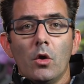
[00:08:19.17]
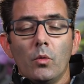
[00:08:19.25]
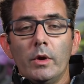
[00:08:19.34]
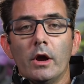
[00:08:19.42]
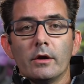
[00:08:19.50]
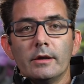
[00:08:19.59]

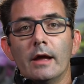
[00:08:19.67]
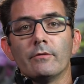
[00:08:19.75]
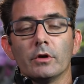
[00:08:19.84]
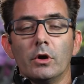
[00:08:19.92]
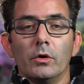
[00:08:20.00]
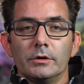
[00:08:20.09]
We are
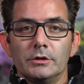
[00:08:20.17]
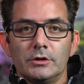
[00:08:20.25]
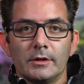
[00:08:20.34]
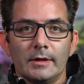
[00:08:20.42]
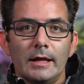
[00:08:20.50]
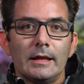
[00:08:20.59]
never going to
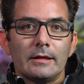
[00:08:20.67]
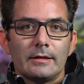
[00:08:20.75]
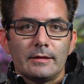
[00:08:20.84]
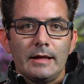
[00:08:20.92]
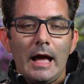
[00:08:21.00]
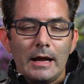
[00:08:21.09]
just let it
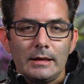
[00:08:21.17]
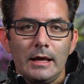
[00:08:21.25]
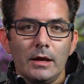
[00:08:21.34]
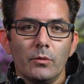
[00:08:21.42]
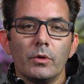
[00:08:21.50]
stagnate.